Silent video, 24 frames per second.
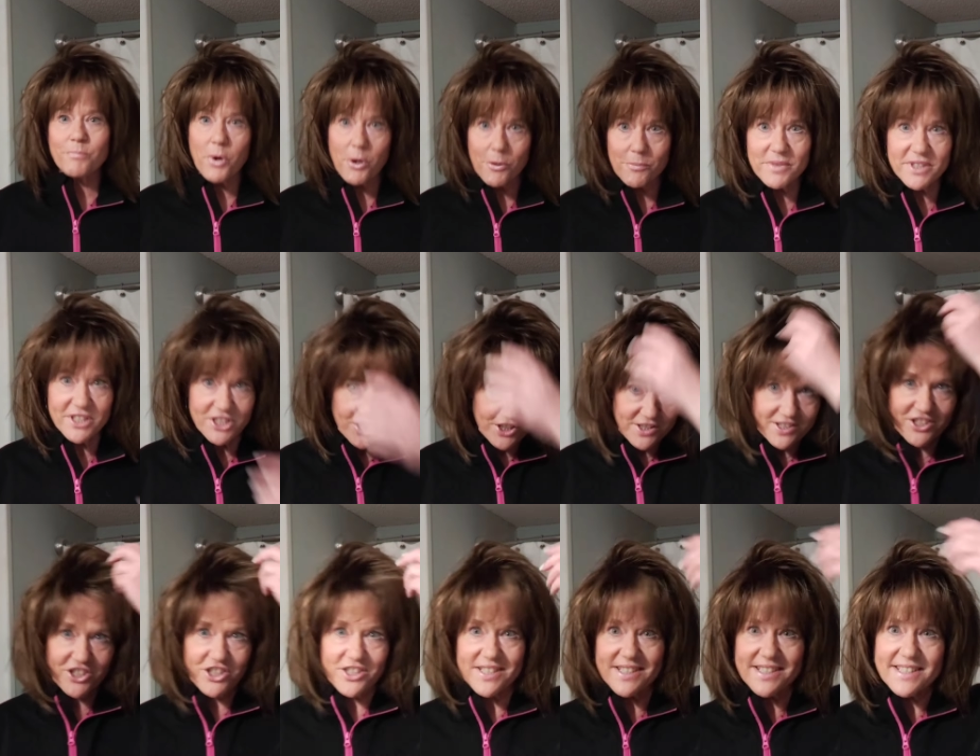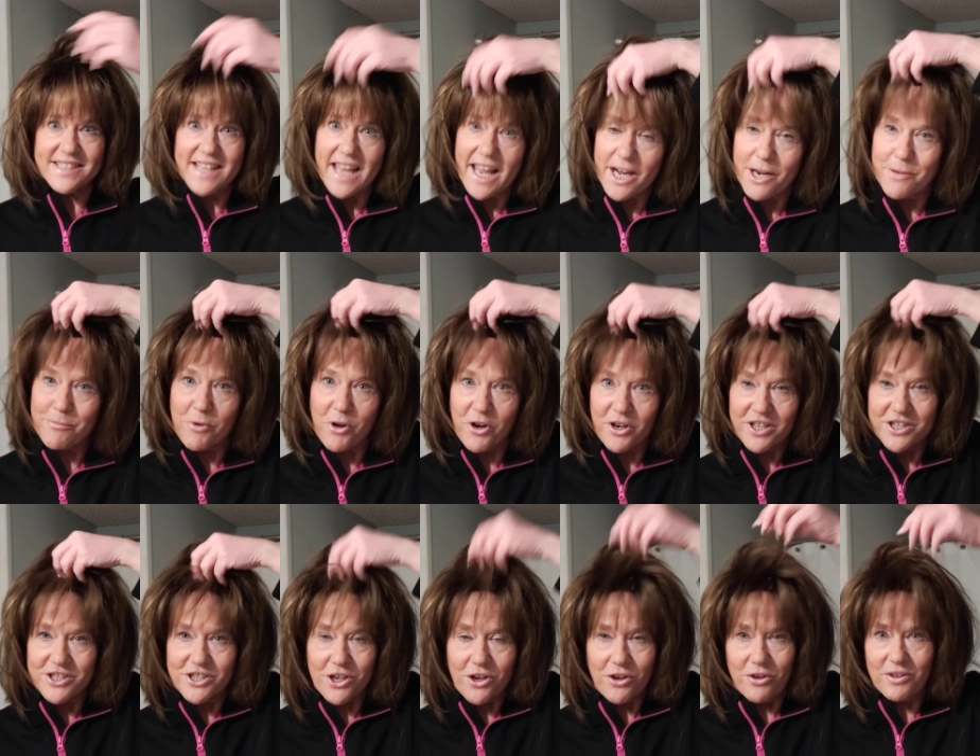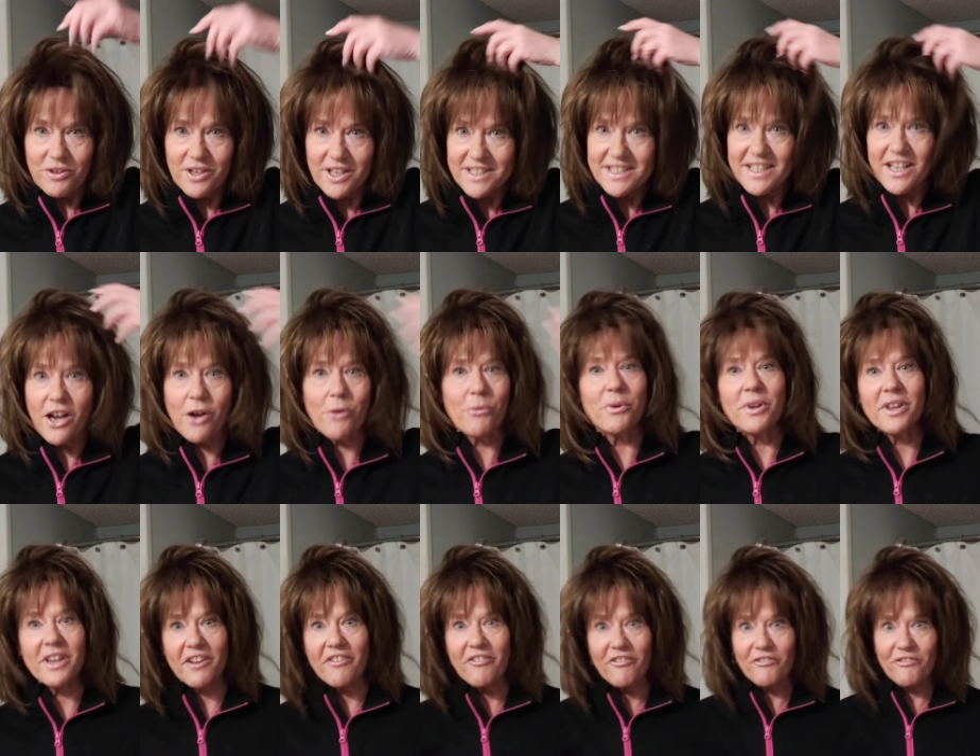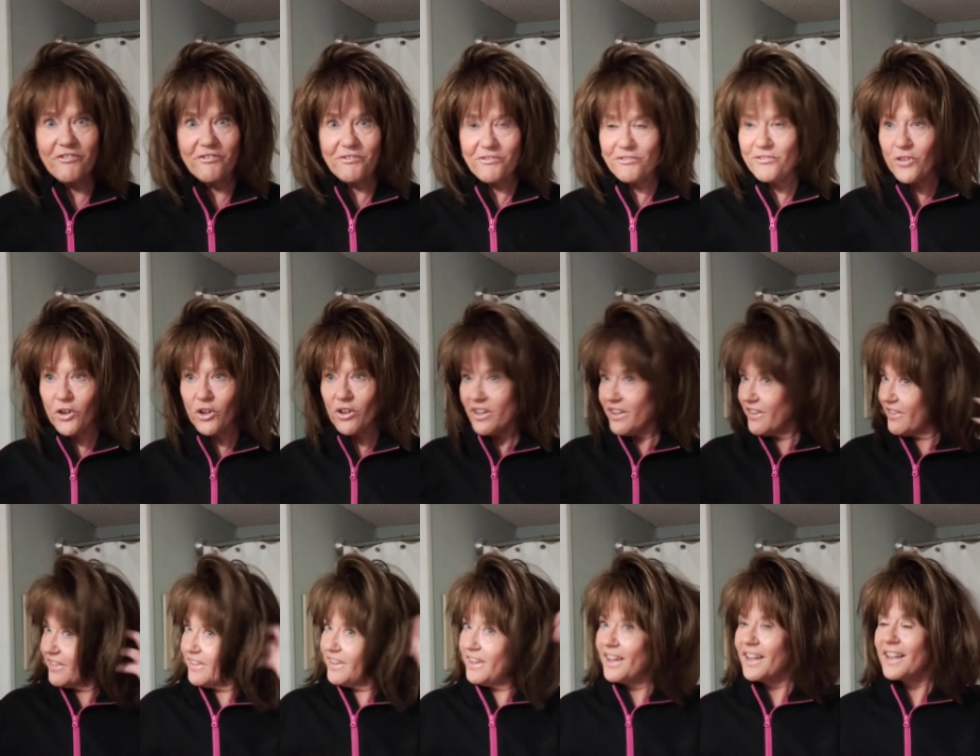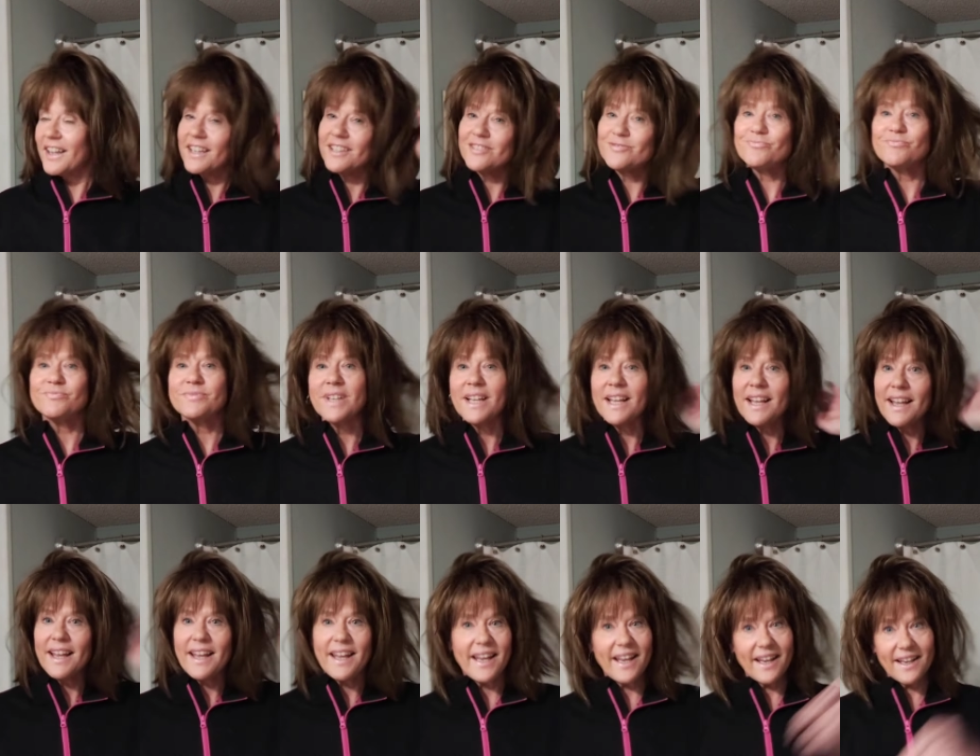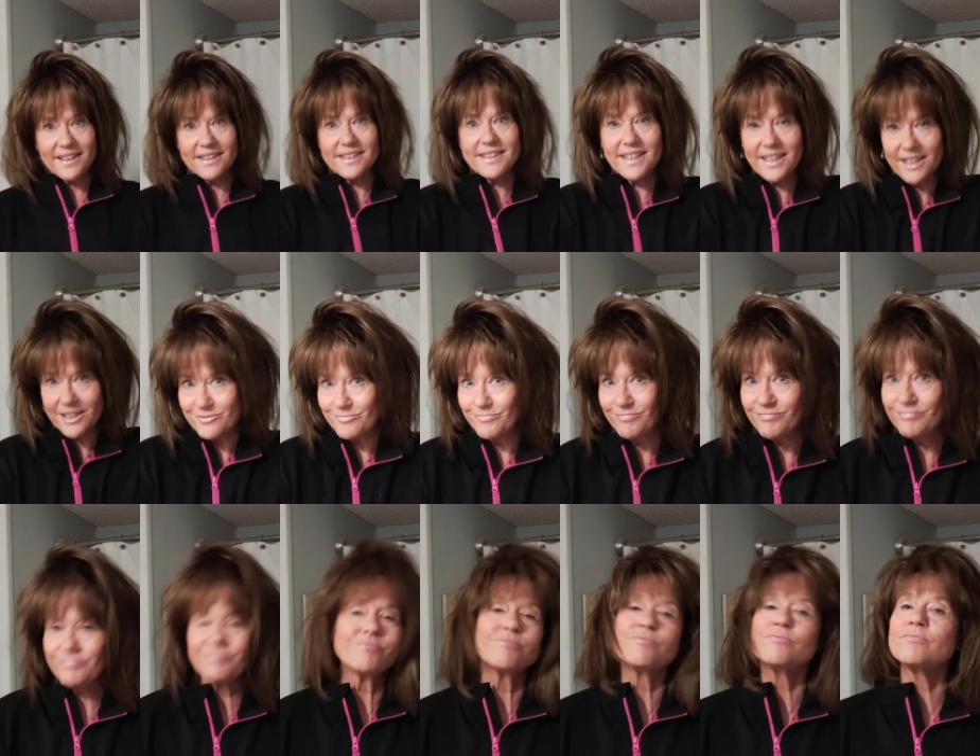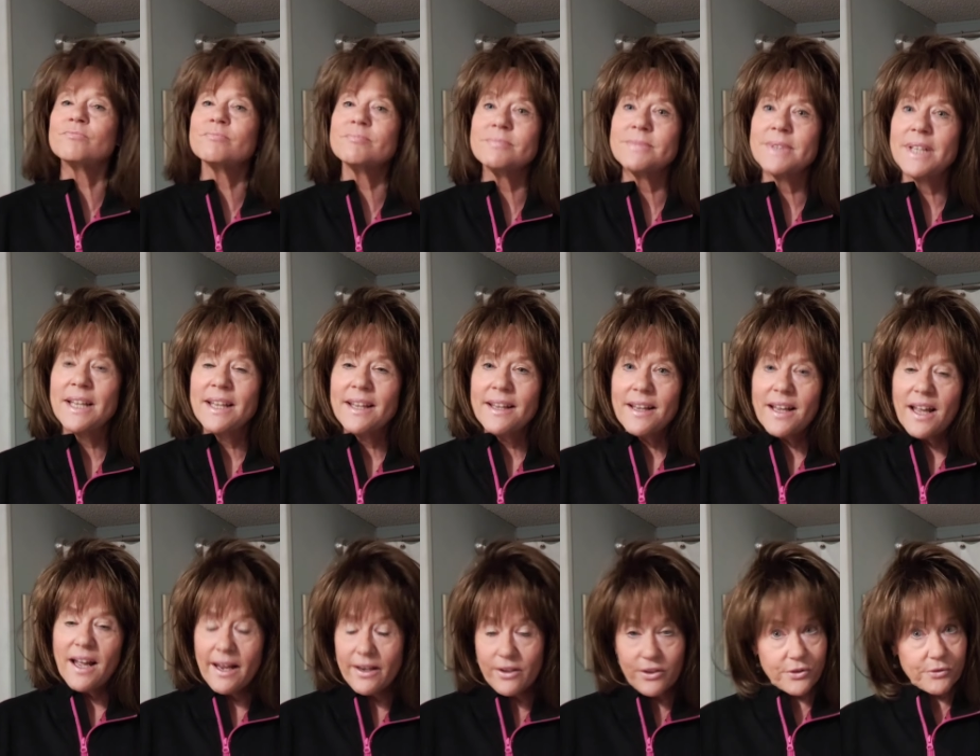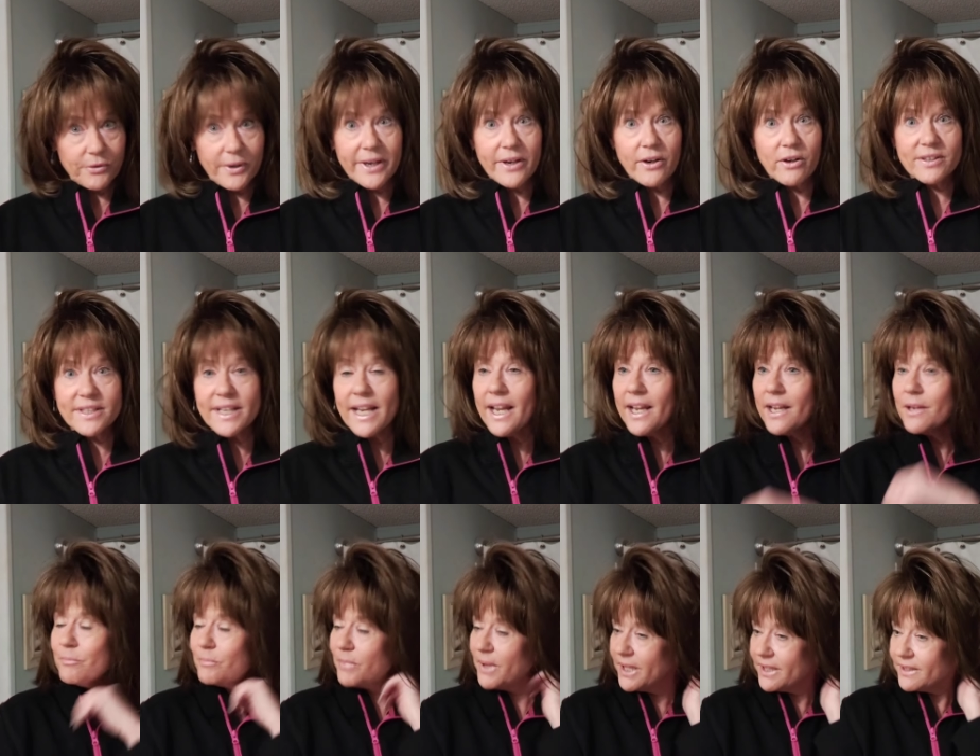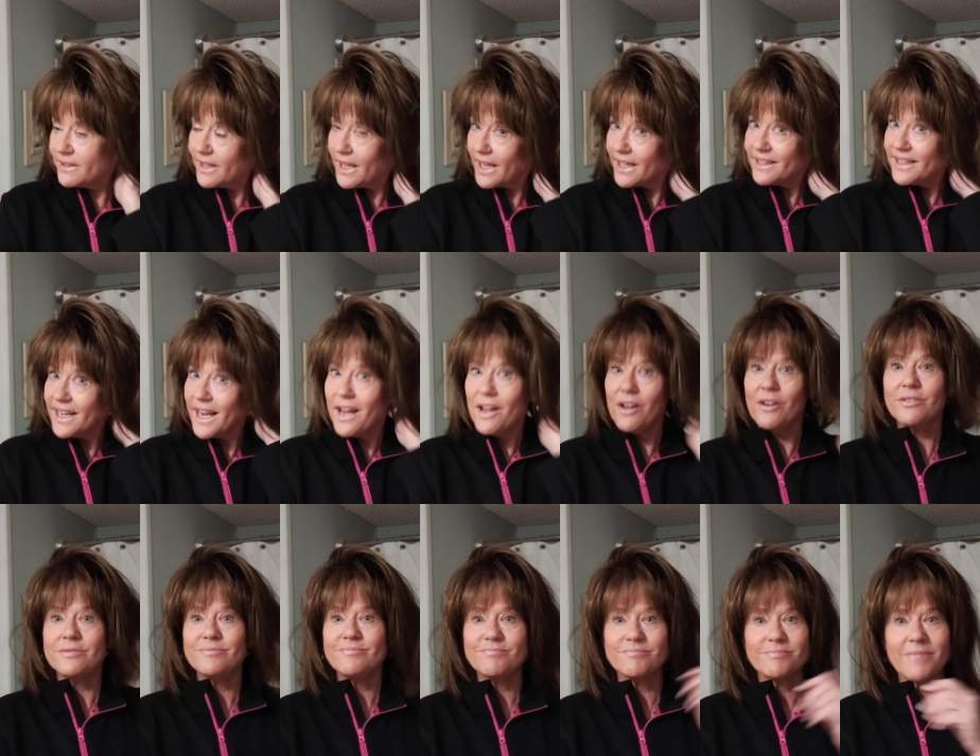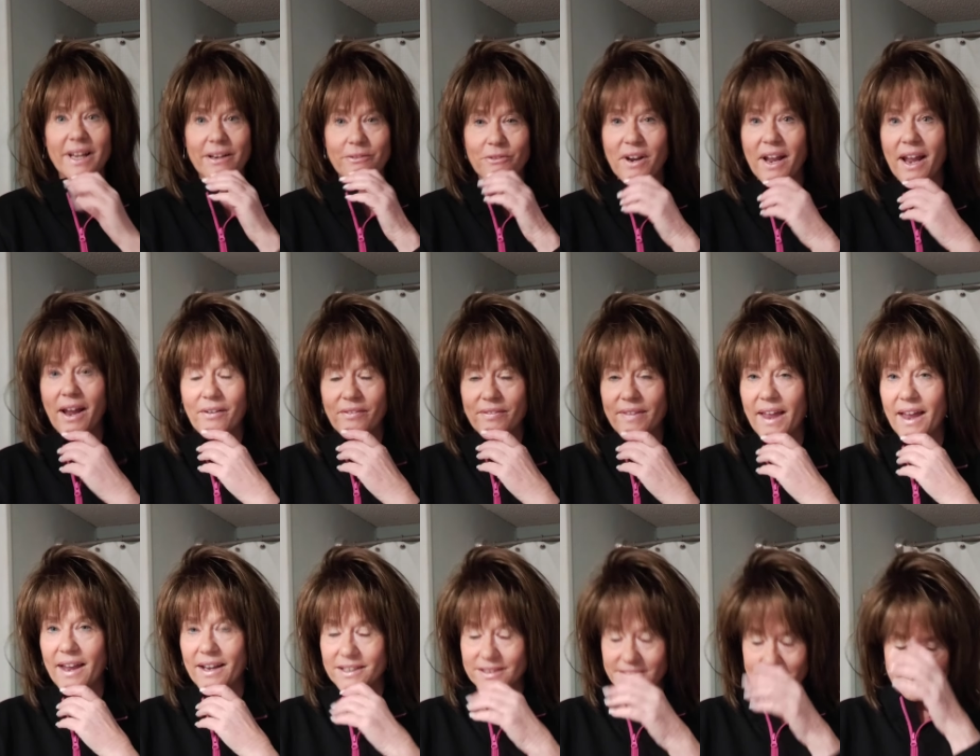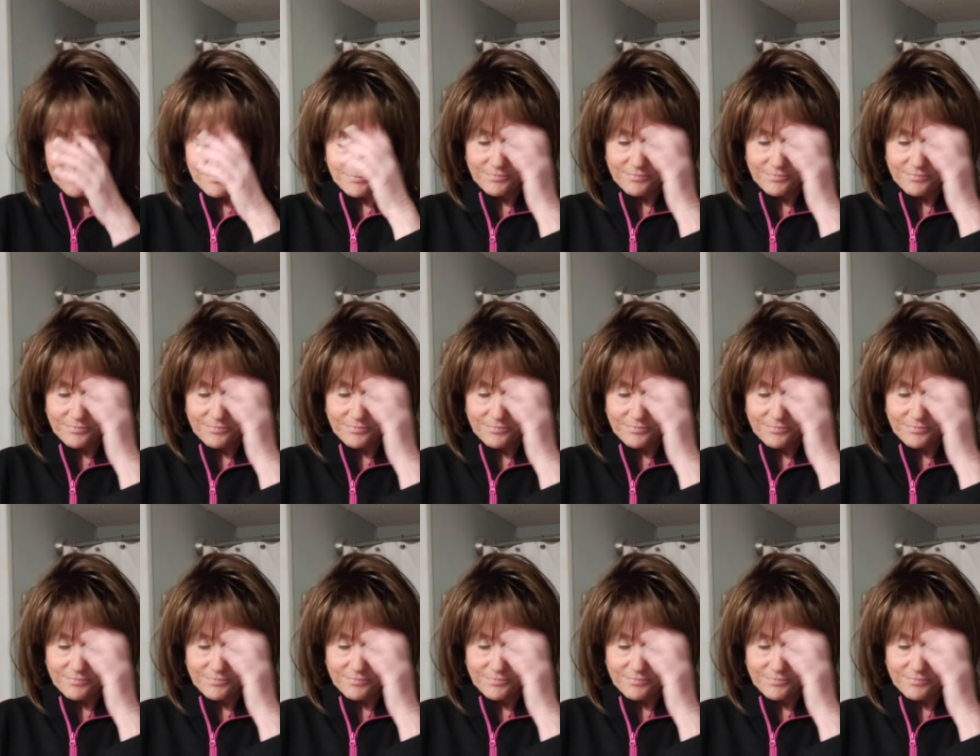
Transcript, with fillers: permatease just sat up on its own because it got really full and thick. And um, I look great all day, but like now, I don't have that.